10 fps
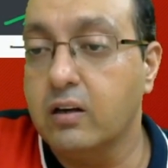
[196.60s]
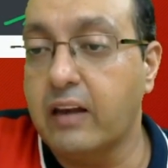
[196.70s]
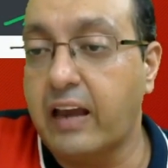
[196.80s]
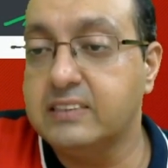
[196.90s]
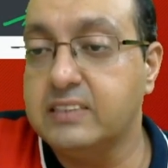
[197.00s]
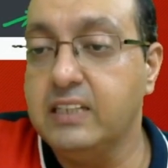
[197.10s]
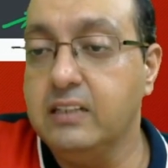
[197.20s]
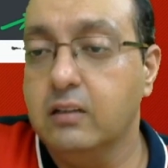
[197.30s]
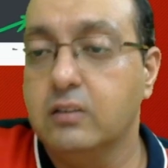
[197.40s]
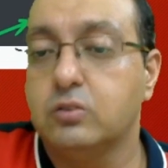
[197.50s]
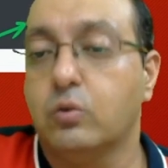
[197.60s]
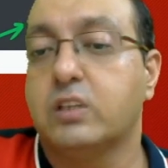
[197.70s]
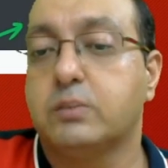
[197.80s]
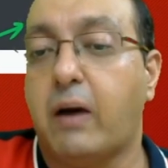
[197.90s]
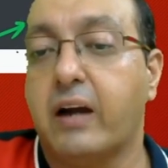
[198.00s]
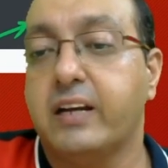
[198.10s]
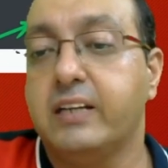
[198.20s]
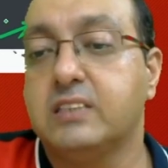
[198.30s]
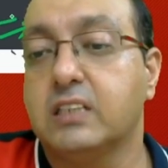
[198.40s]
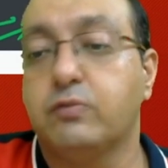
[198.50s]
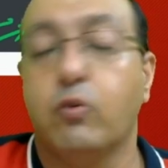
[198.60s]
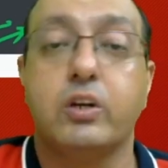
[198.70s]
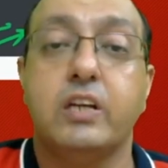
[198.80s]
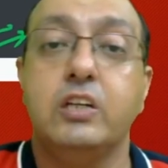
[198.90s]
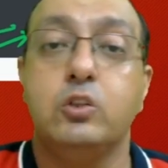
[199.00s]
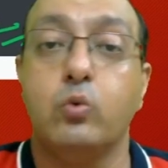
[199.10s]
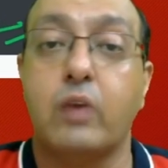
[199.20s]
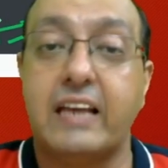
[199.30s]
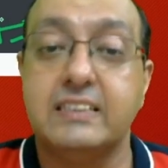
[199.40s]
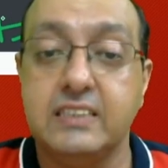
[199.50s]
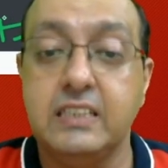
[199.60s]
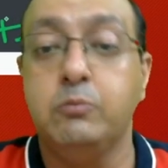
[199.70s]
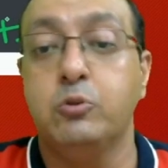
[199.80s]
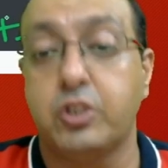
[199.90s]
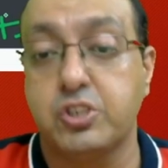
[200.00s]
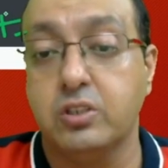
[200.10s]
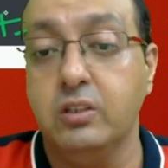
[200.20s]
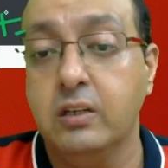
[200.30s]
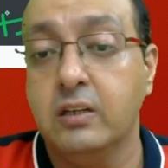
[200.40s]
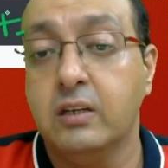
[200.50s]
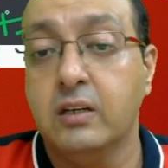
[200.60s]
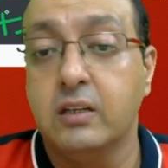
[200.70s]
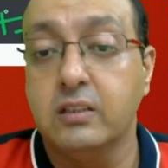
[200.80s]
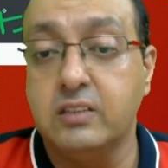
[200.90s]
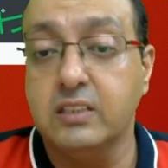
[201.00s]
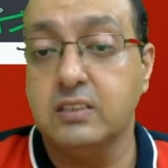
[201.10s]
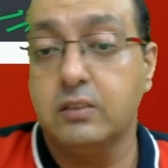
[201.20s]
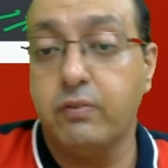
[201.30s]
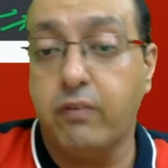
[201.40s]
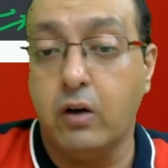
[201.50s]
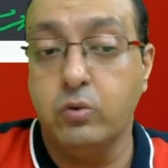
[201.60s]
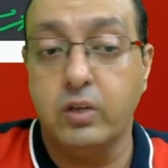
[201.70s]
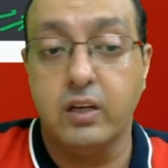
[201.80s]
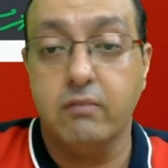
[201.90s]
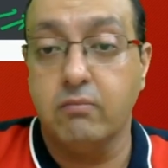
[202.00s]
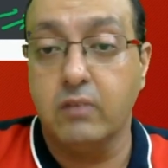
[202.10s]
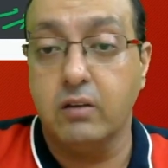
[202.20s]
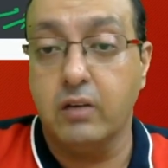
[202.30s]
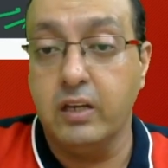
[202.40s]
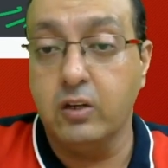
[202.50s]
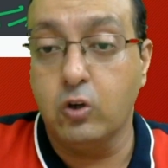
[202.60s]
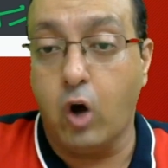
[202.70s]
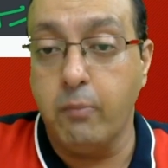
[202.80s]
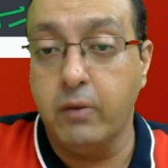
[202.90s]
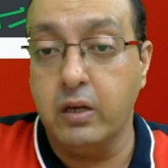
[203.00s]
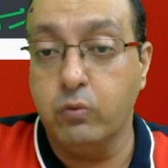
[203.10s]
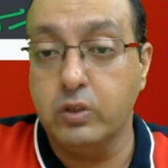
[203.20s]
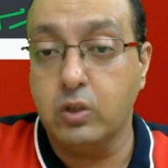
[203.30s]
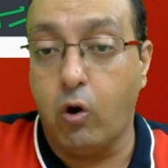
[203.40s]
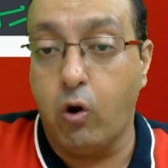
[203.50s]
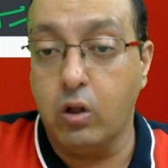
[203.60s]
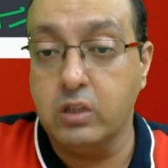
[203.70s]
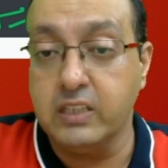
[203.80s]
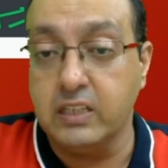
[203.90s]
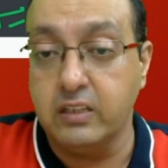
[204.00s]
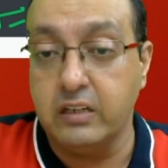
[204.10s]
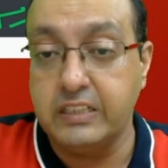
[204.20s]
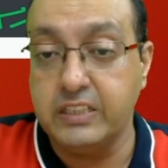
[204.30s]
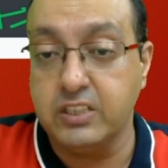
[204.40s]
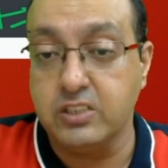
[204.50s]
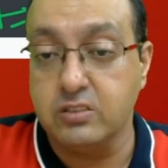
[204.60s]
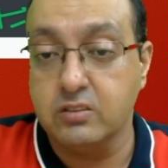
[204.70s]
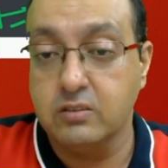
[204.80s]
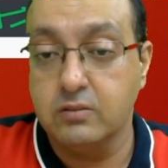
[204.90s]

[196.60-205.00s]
glycine. So aspartate 614 to glycine mutation. This is found in common with all the other lineages.